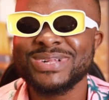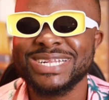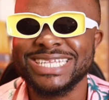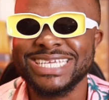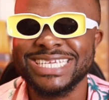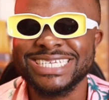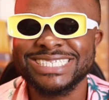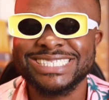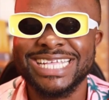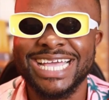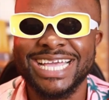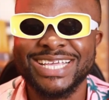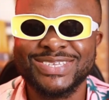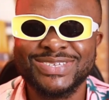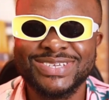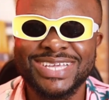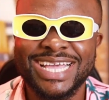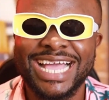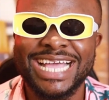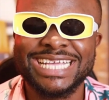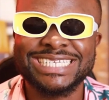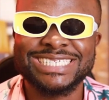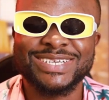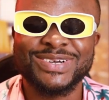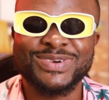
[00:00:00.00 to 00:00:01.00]
pleased that you
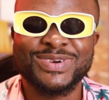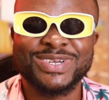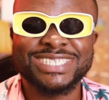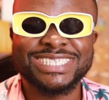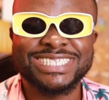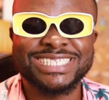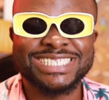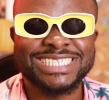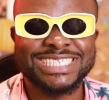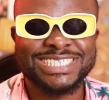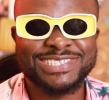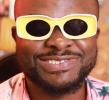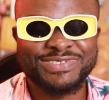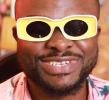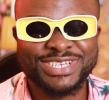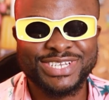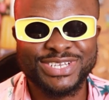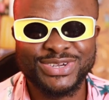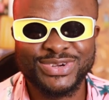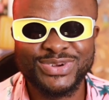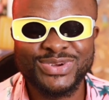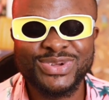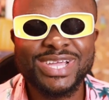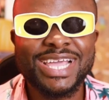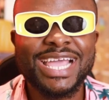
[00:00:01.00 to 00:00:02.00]
guys are watching this
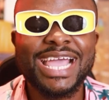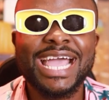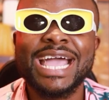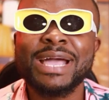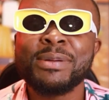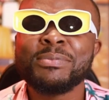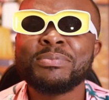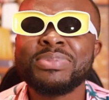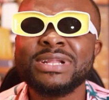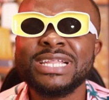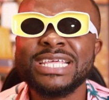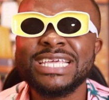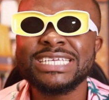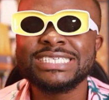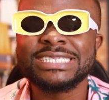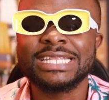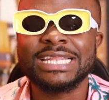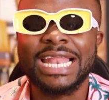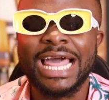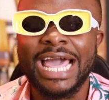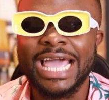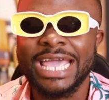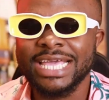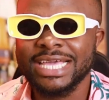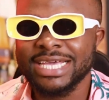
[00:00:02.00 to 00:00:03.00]
video. Please
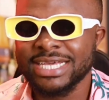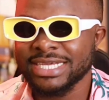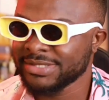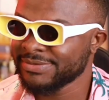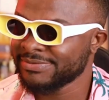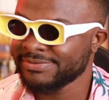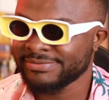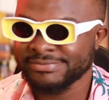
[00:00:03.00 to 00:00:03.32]
like,